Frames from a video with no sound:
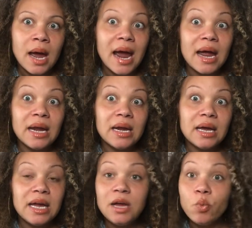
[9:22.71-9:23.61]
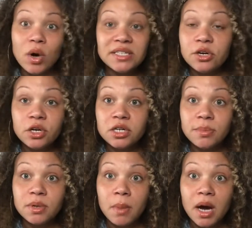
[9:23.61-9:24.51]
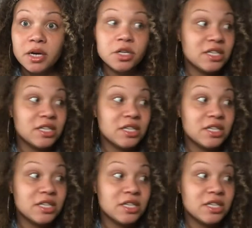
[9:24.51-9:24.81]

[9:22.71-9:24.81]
And he wasn't hooked up to monitors.